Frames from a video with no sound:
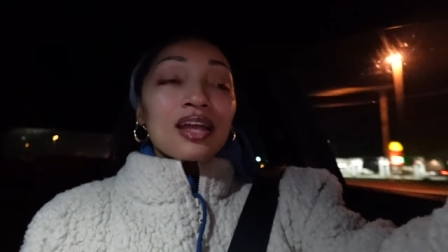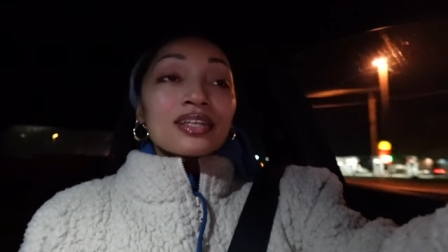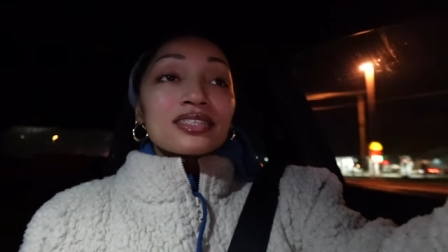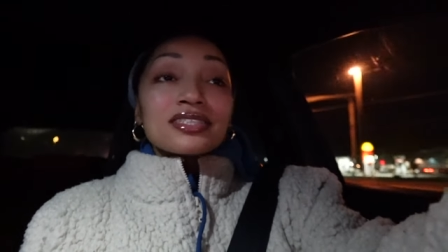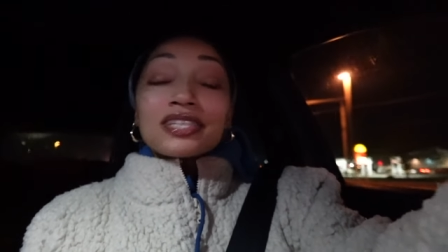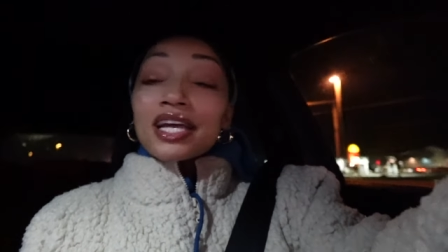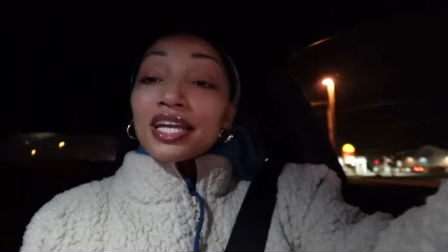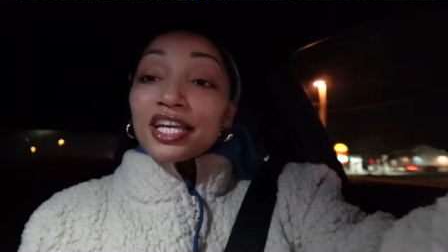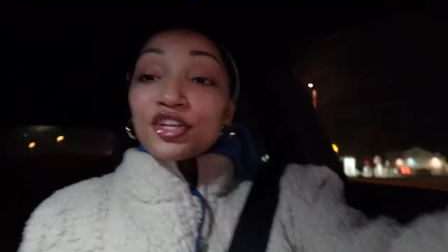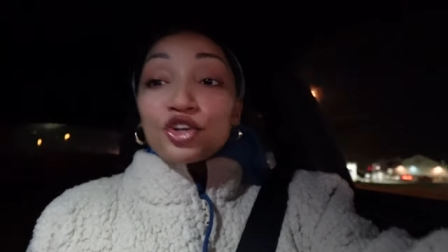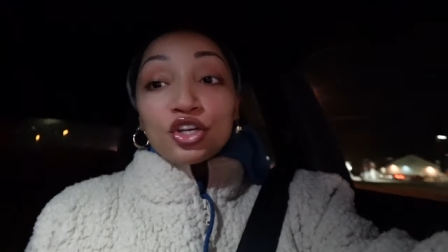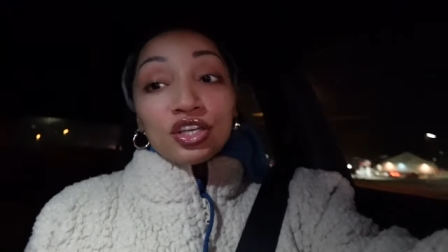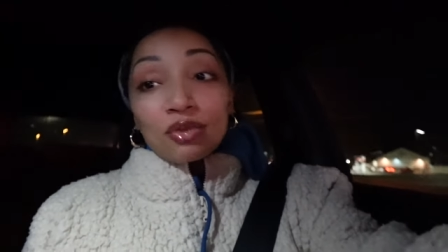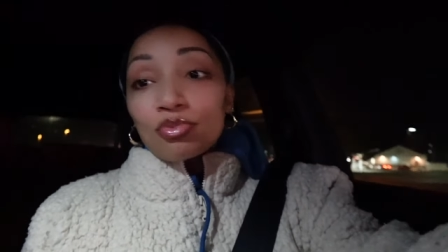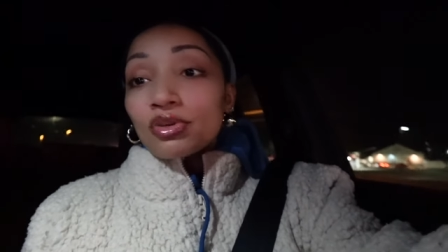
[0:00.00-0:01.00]
Check in on
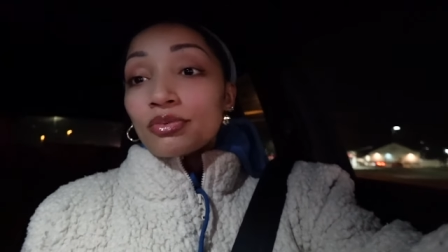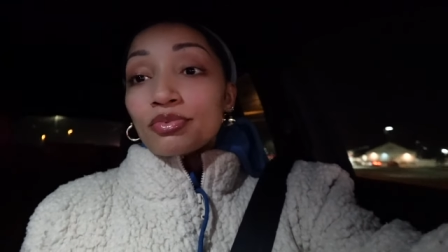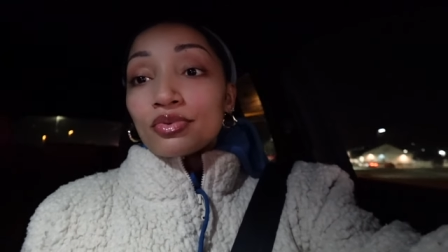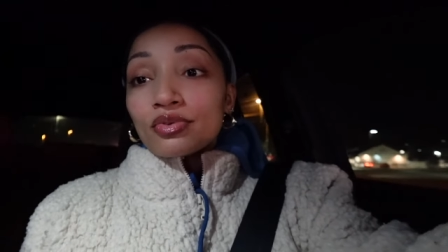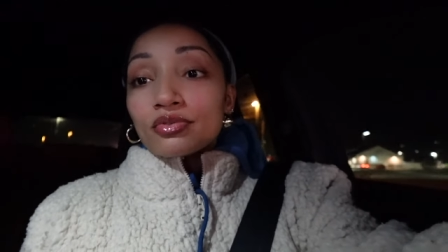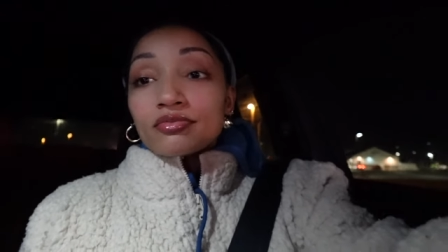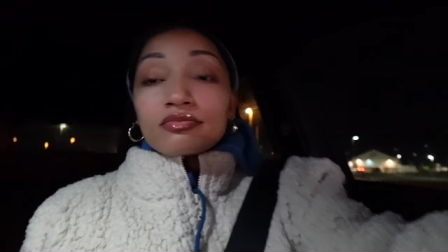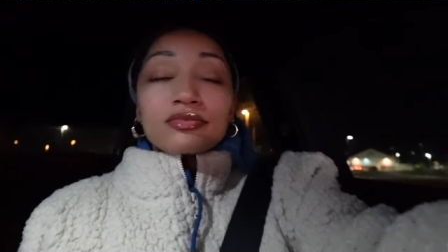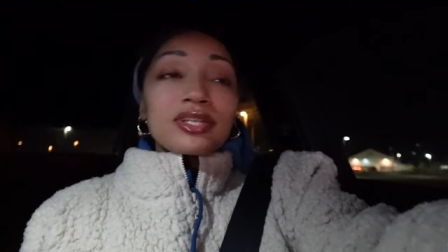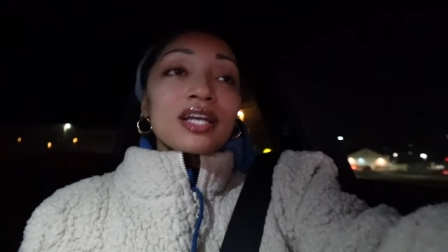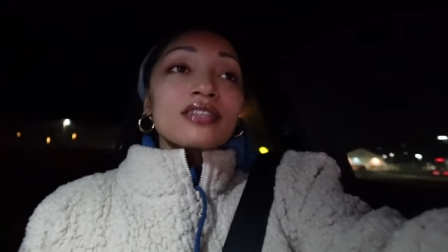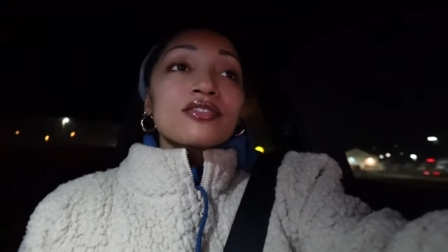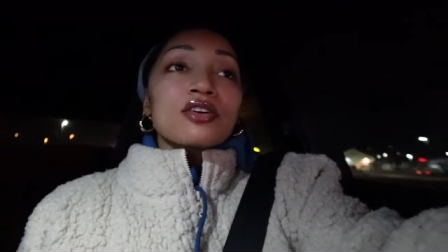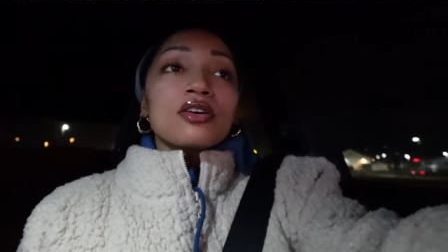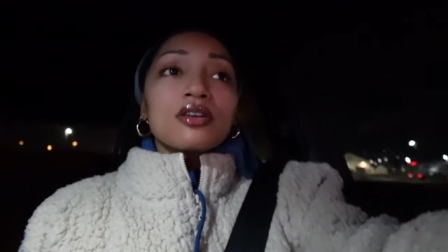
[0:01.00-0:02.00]
your people.
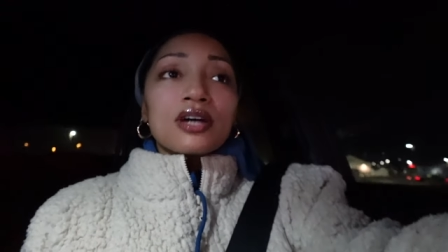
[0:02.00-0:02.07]
That's all.